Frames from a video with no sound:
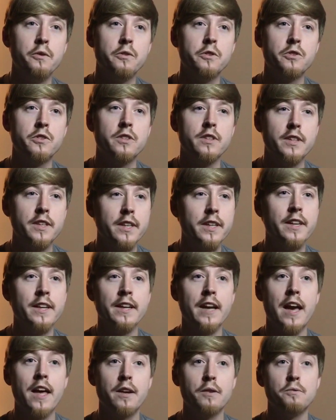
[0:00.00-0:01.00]
Just
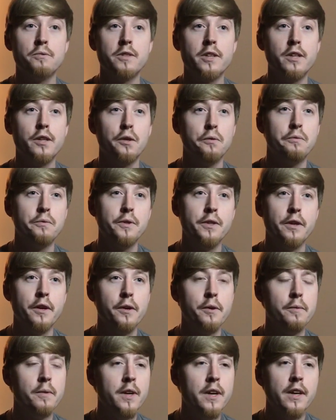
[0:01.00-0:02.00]
getting out of self,
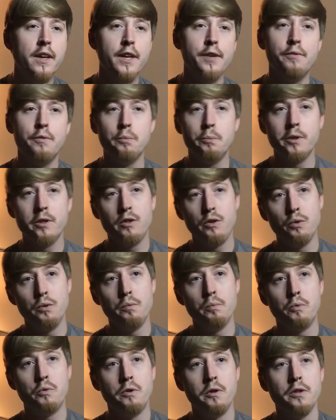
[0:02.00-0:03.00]
even with doing
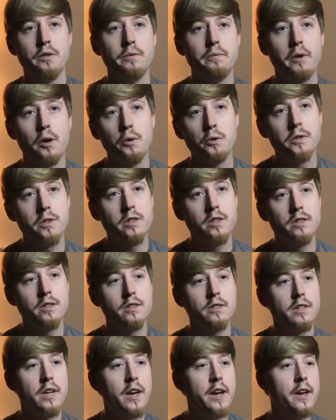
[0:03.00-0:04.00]
morning
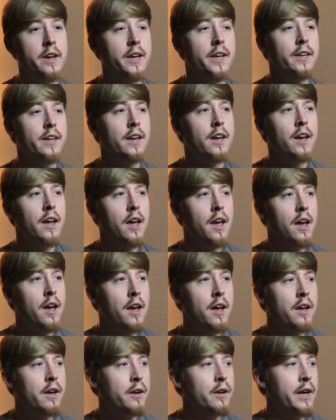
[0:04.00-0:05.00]
devotions and
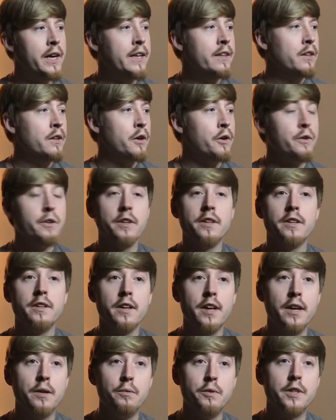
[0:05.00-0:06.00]
learning
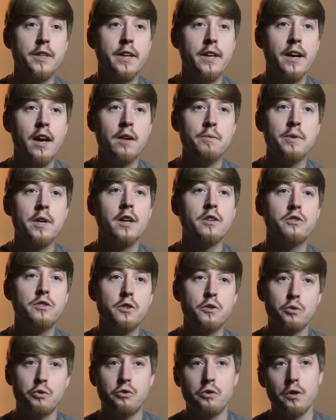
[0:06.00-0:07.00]
every day. I mean, I
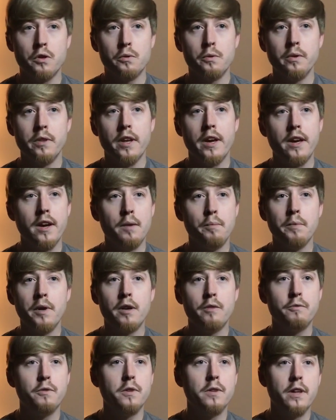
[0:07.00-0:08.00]
still struggle with that. I mean,
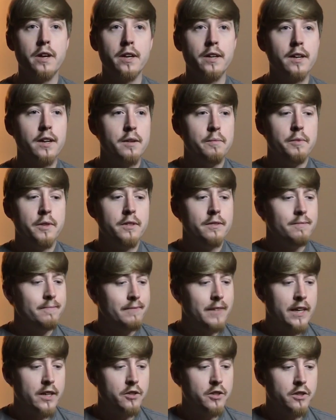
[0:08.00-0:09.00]
I feel like,
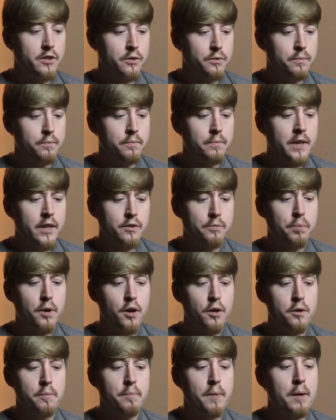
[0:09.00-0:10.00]
that's
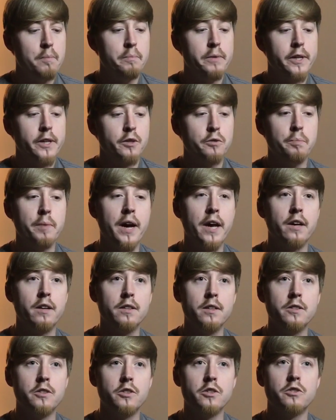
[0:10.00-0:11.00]
probably my biggest battle
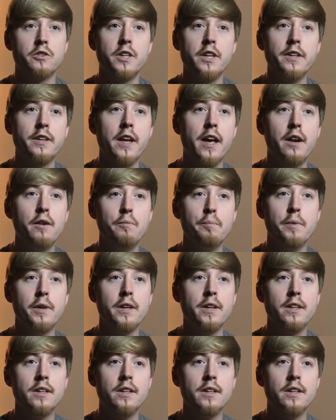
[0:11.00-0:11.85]
is just getting out of me.